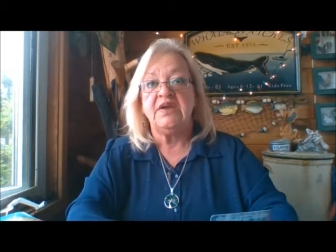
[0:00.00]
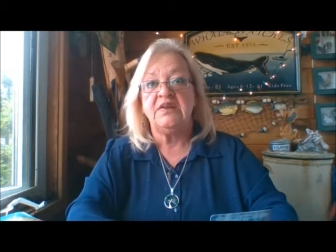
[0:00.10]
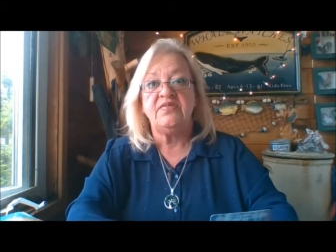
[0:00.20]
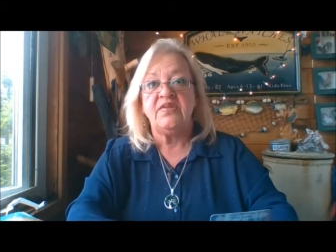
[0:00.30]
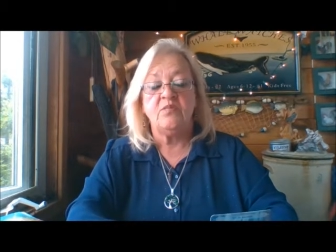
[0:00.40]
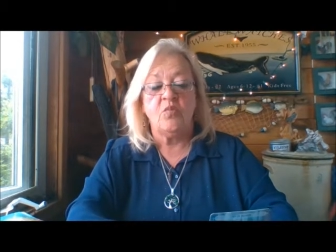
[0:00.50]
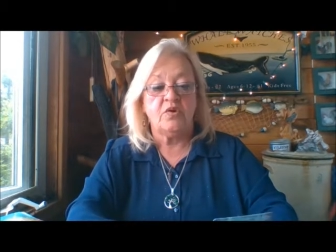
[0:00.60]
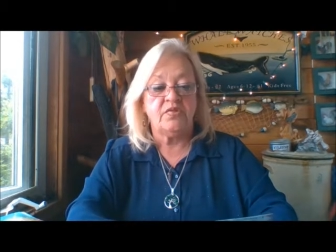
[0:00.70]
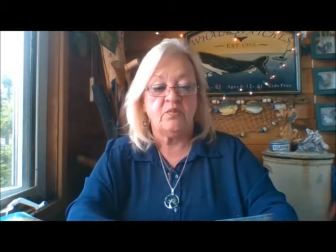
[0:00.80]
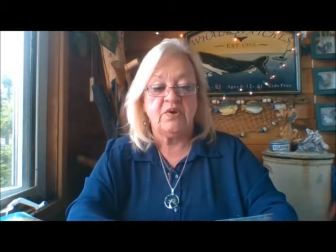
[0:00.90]
anything
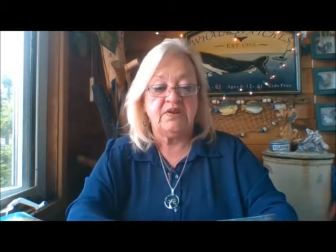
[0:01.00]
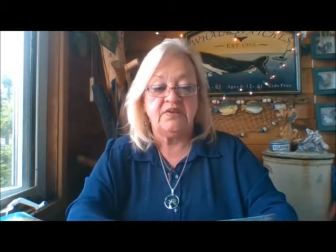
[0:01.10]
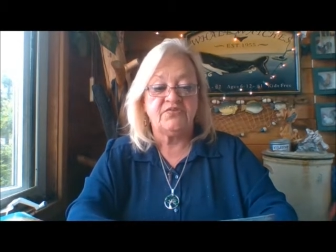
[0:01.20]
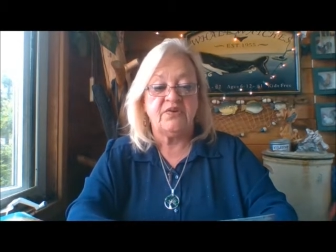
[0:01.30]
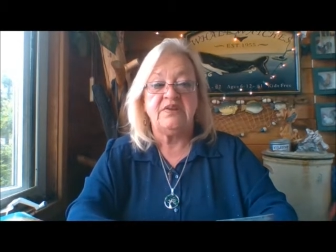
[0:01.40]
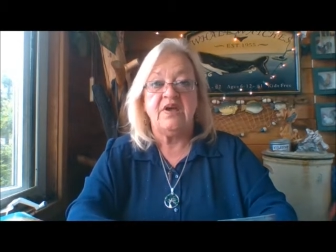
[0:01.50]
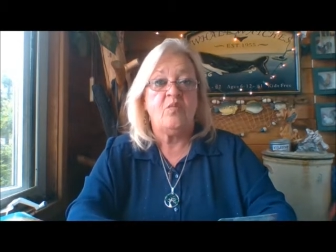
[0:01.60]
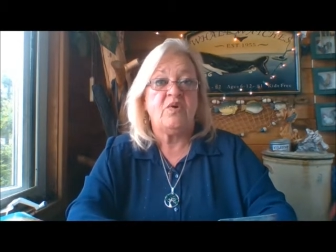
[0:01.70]
more than what it is right now.